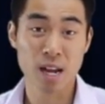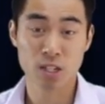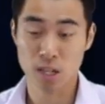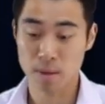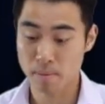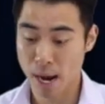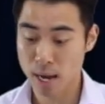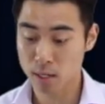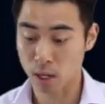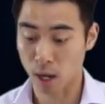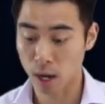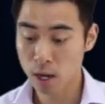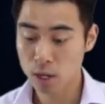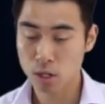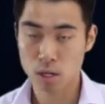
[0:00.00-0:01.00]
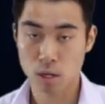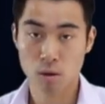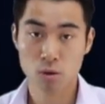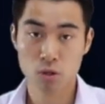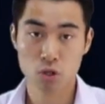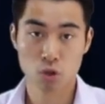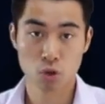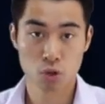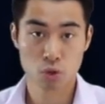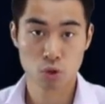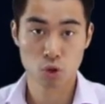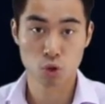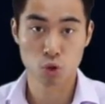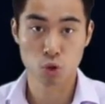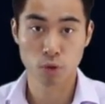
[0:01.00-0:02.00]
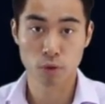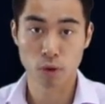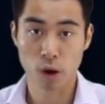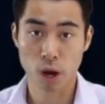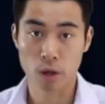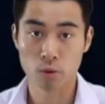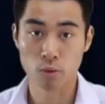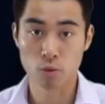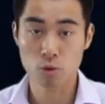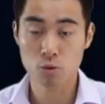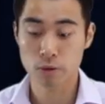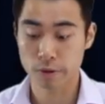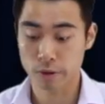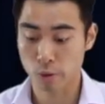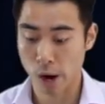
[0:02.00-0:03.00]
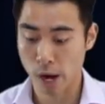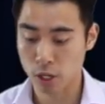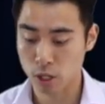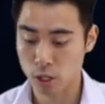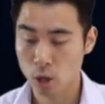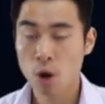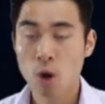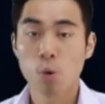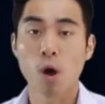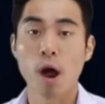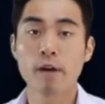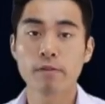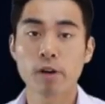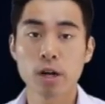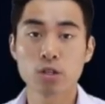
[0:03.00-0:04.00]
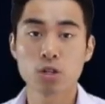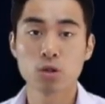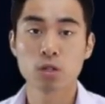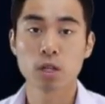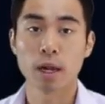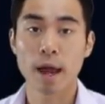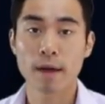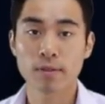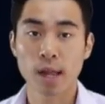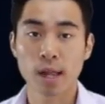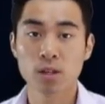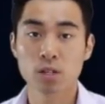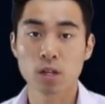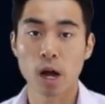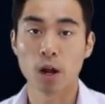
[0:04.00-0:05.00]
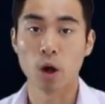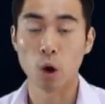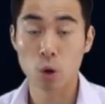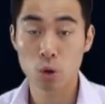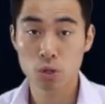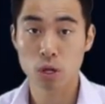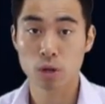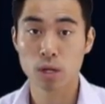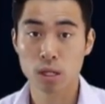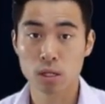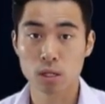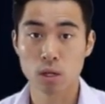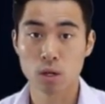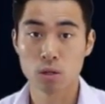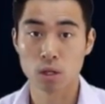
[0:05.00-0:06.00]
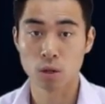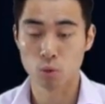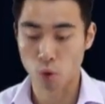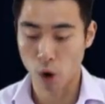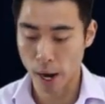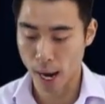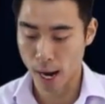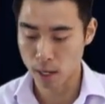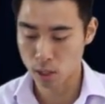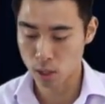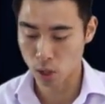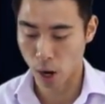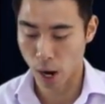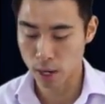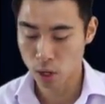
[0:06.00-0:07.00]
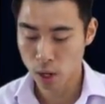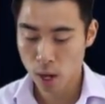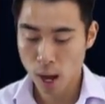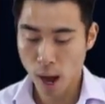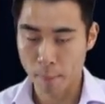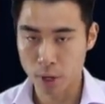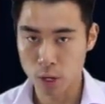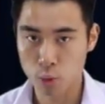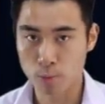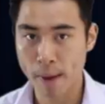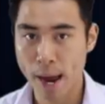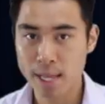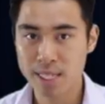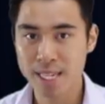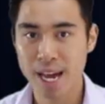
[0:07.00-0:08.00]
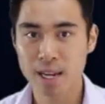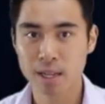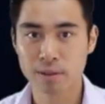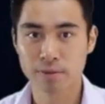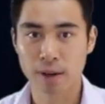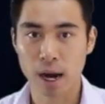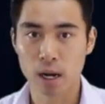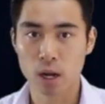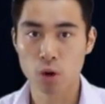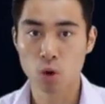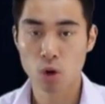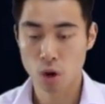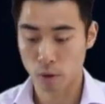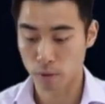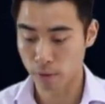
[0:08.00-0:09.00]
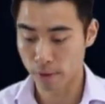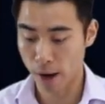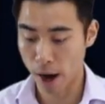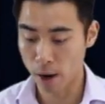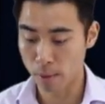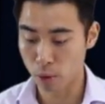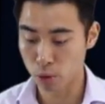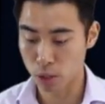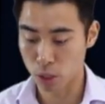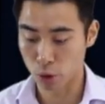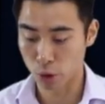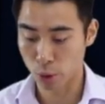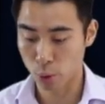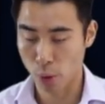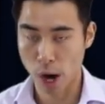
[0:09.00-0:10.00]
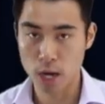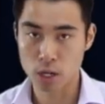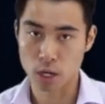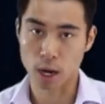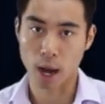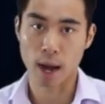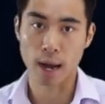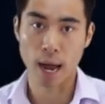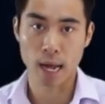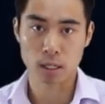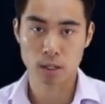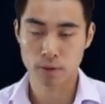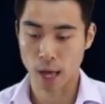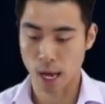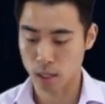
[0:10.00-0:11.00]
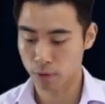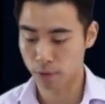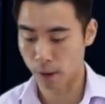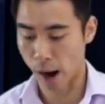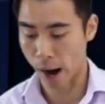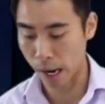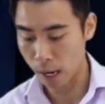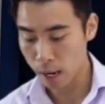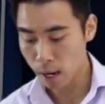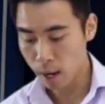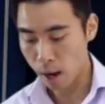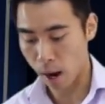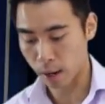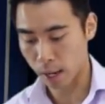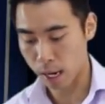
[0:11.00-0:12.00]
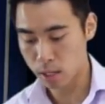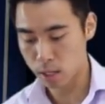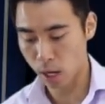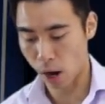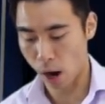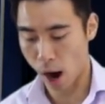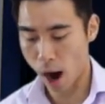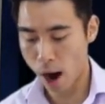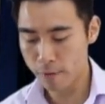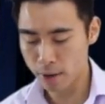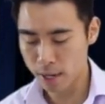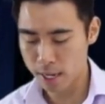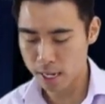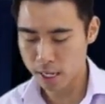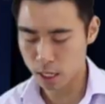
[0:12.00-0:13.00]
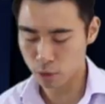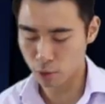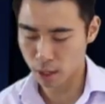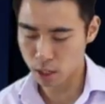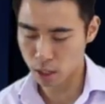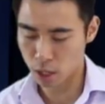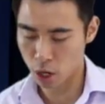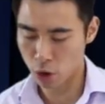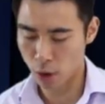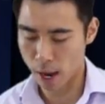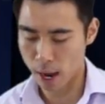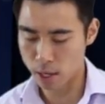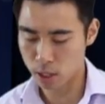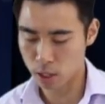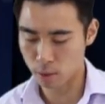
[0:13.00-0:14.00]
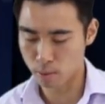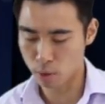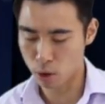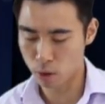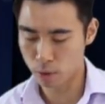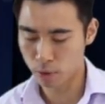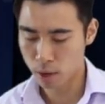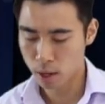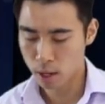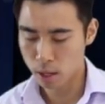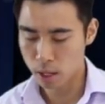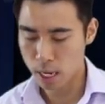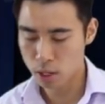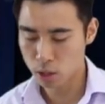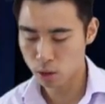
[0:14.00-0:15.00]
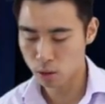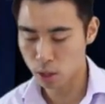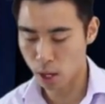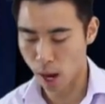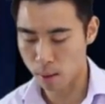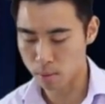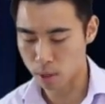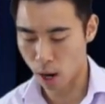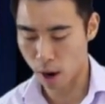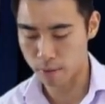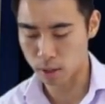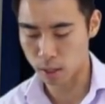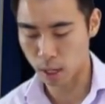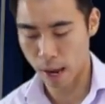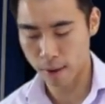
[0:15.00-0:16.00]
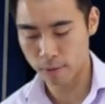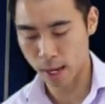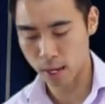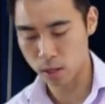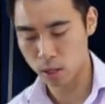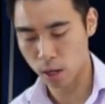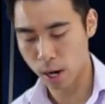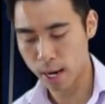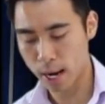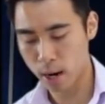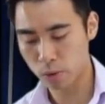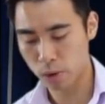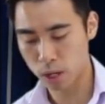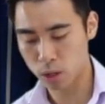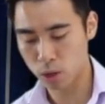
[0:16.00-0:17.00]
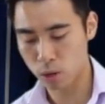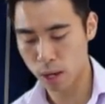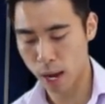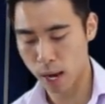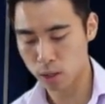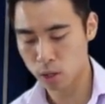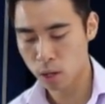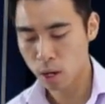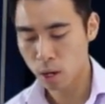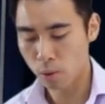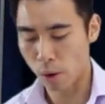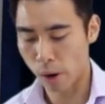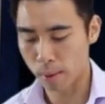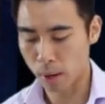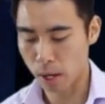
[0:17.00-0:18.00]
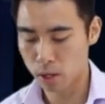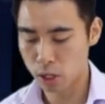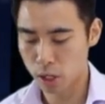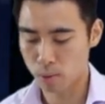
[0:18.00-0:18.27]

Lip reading: actually matter, just so long as you're following the rules of equation. Whatever I do to the left-hand side, I also need to do to the right-hand side. You maintain the value of the variables in your equation, and that's fine. Okay, so I think the easiest thing to do is to move these 2 terms over to the left-hand side. How do I do that? Well, I'm going